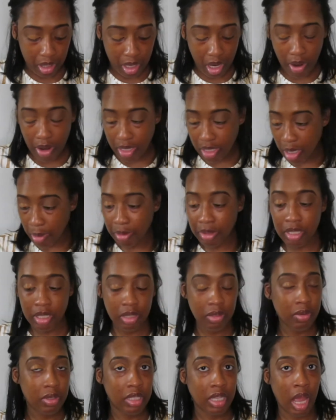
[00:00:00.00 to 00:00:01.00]
Alright, so I'm going to just
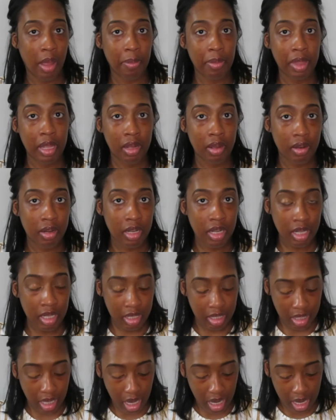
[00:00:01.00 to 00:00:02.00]
do the same thing on the other
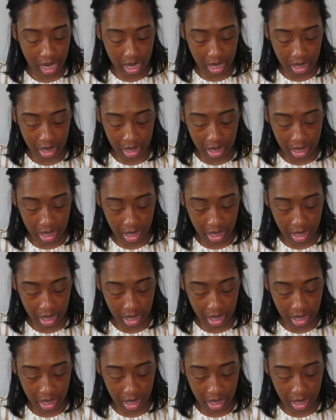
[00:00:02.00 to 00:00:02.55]
side.